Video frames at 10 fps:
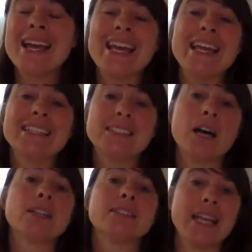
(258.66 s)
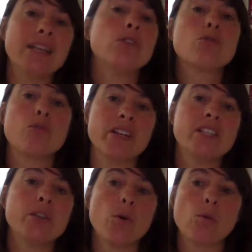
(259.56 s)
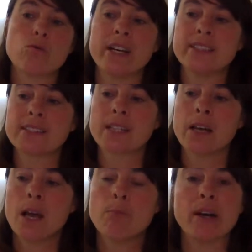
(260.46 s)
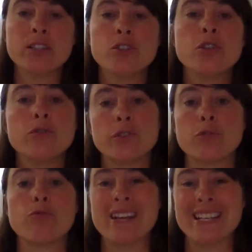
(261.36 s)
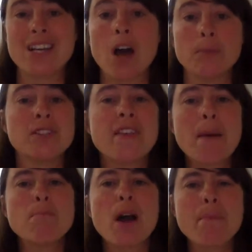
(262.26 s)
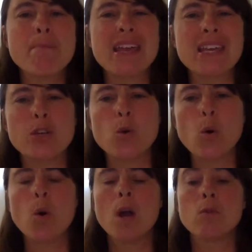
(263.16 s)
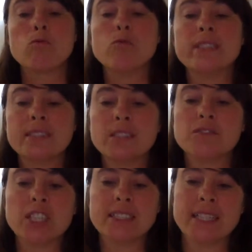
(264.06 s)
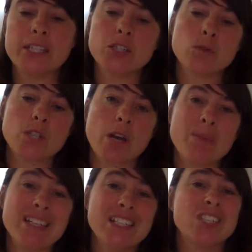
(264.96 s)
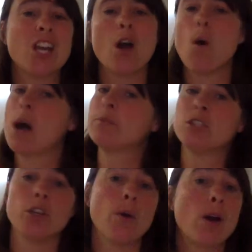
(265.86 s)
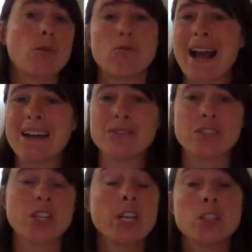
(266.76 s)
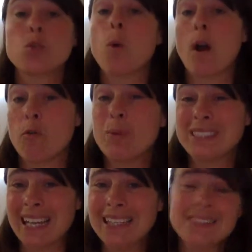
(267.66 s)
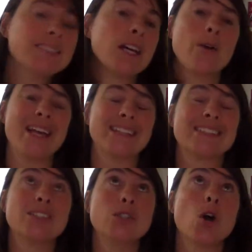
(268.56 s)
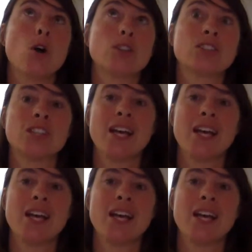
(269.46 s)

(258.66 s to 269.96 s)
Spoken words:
it does increase your risk by 2 to 3 times. So that might make your risk of gestational diabetes go up to around 12%. So it's not